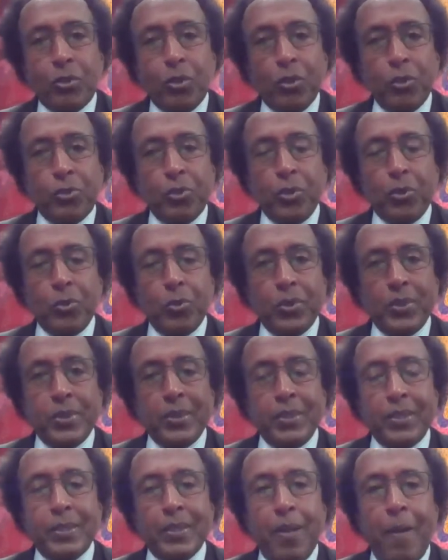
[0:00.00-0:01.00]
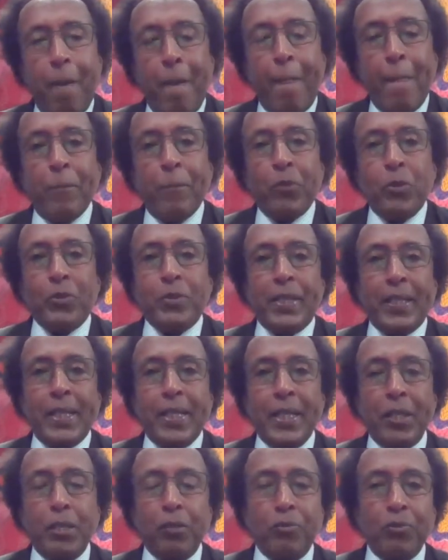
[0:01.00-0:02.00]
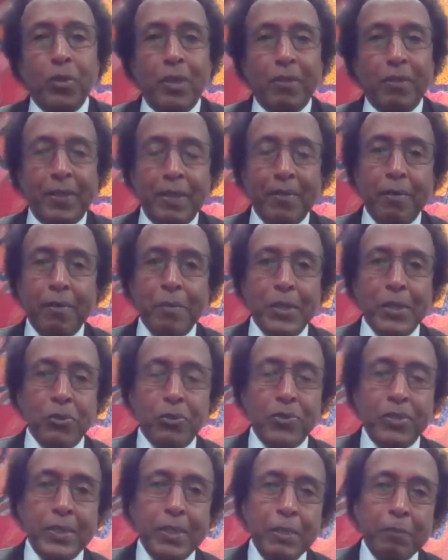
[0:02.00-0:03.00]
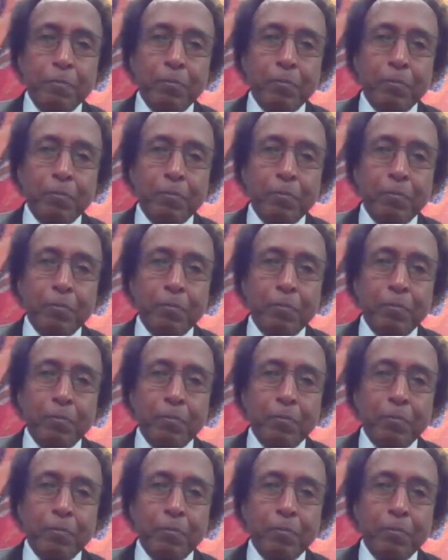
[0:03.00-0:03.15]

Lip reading: consequences. On the other hand, if you have governments